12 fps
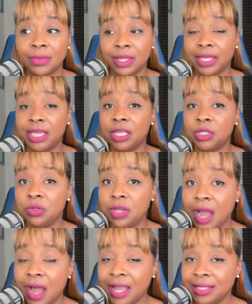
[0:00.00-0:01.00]
I kid you
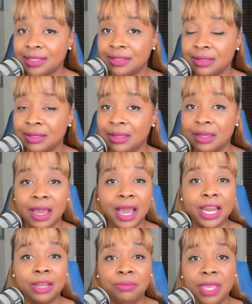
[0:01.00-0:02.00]
not.
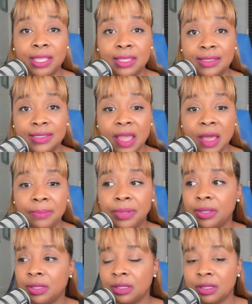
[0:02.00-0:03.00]
I didn't make this up,
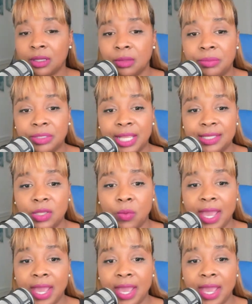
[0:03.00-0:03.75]
but let's go